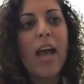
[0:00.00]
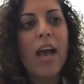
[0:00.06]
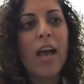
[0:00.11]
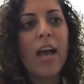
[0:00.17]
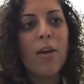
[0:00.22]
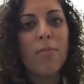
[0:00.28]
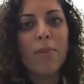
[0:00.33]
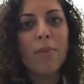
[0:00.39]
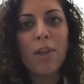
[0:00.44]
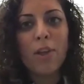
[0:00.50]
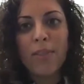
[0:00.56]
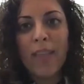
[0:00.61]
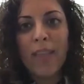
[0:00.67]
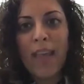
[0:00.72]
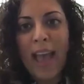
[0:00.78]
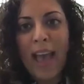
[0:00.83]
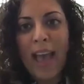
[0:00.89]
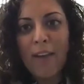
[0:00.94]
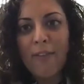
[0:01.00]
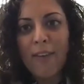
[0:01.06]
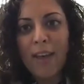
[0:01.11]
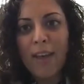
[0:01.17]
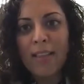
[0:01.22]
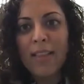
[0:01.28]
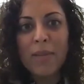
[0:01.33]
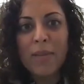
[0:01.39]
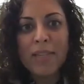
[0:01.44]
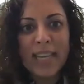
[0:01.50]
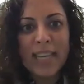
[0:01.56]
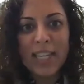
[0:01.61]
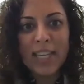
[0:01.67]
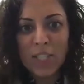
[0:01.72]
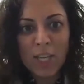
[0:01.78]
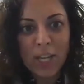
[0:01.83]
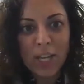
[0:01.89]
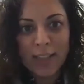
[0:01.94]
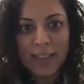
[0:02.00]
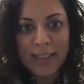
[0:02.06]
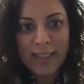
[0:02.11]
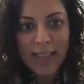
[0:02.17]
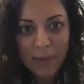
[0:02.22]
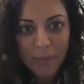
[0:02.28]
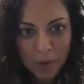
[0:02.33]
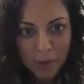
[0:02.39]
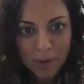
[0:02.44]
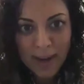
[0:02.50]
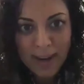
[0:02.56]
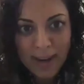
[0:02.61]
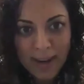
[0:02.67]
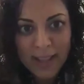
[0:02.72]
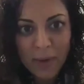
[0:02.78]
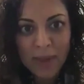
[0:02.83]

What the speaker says: they have a limitation on the label, right?